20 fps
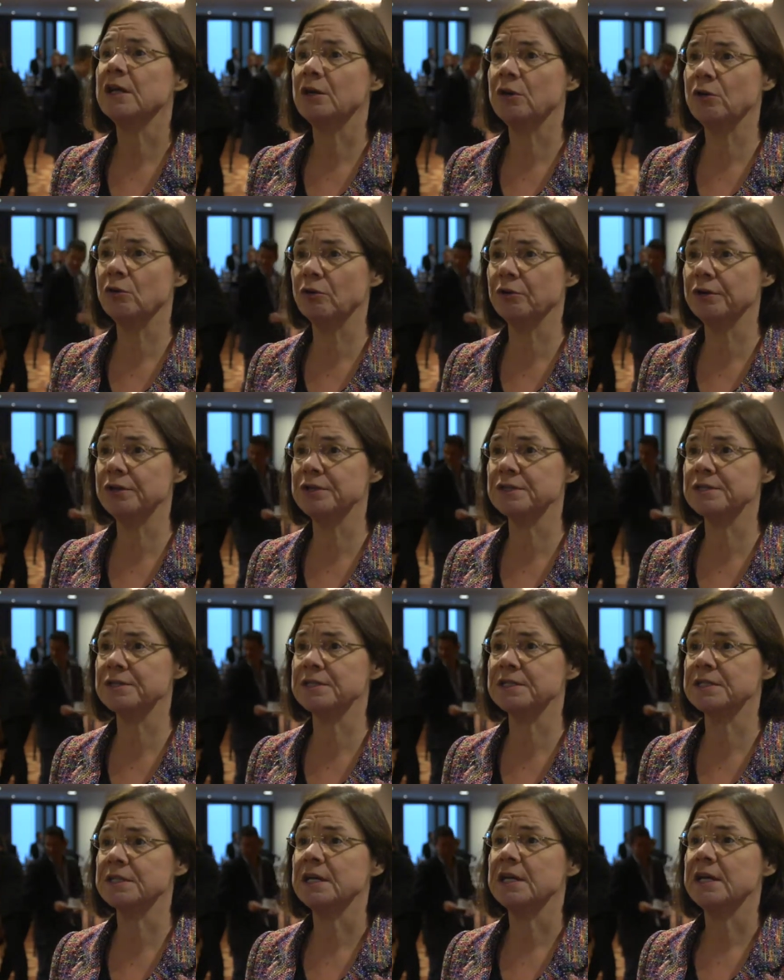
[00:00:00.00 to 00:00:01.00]

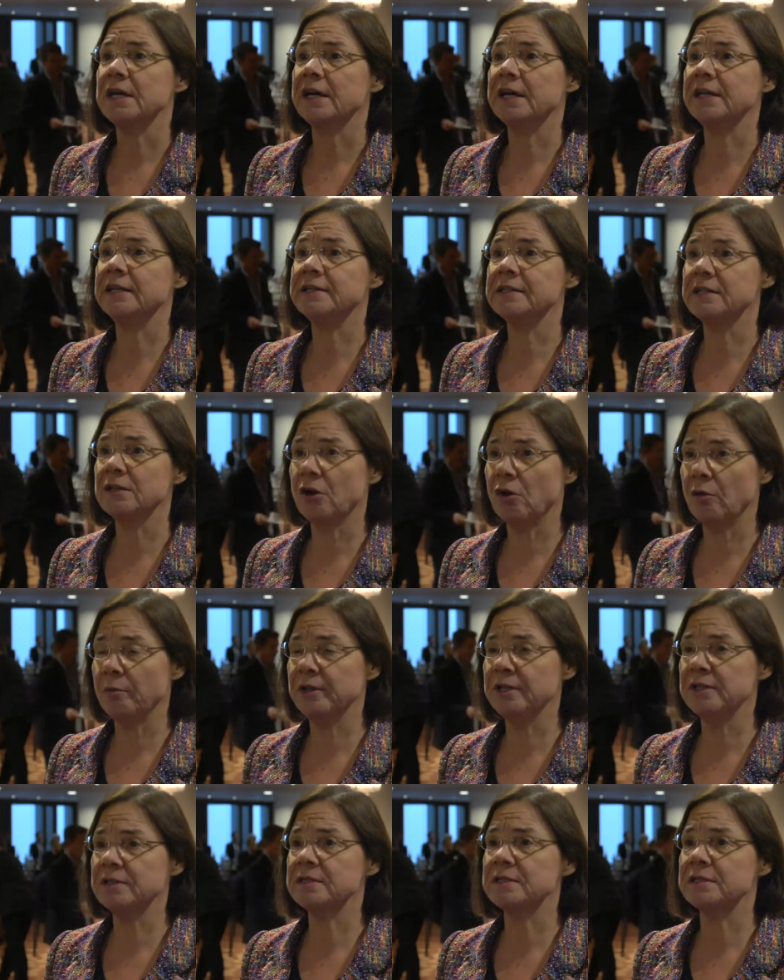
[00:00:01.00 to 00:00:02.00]
lawyers and
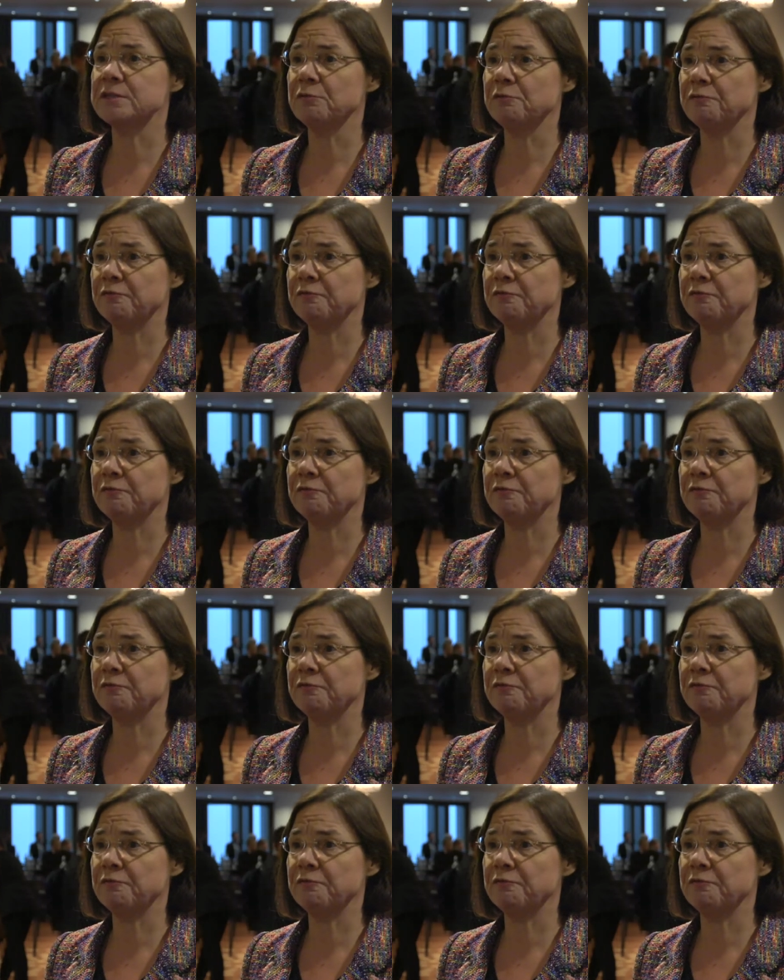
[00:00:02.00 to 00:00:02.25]
lobbyists to